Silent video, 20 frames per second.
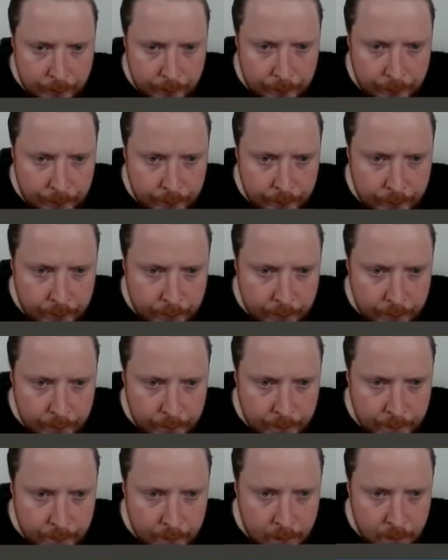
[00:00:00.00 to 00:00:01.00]

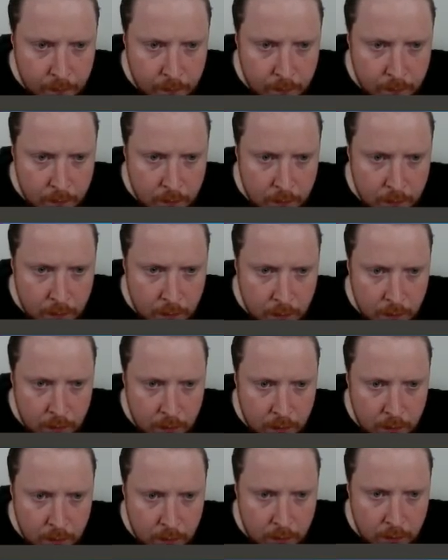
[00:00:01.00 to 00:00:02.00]

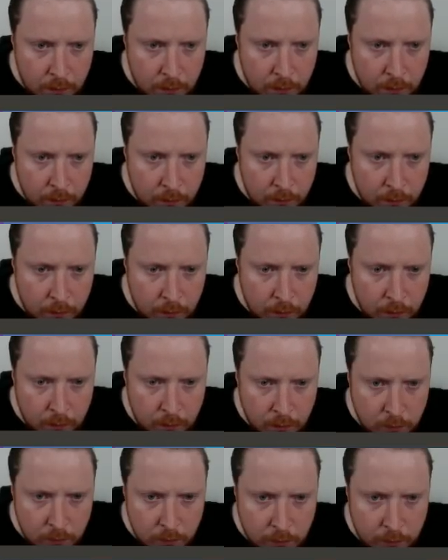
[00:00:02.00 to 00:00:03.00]

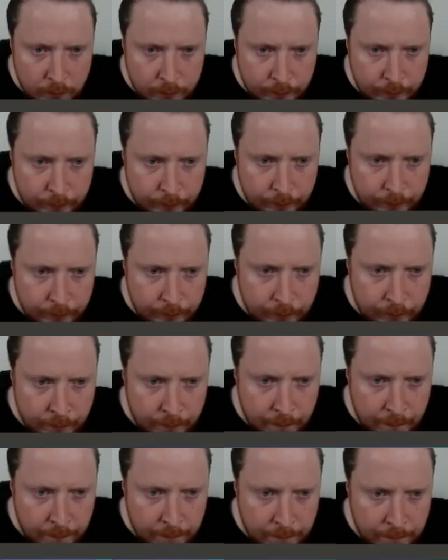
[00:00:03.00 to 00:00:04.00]

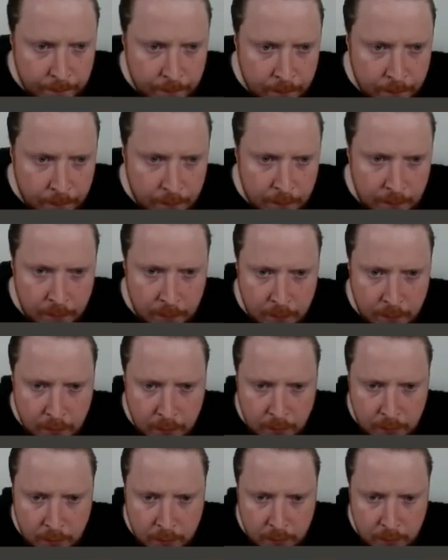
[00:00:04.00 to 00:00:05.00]

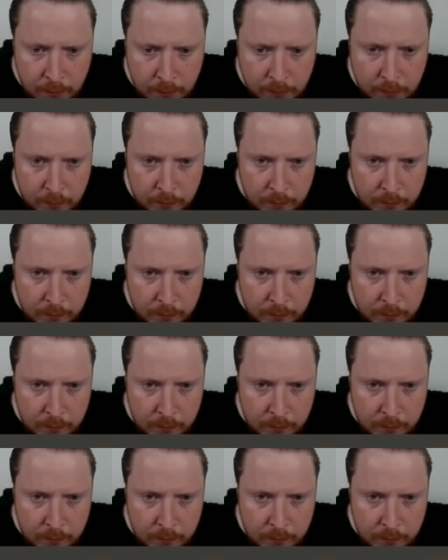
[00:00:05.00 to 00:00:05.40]
No one is speaking in this clip.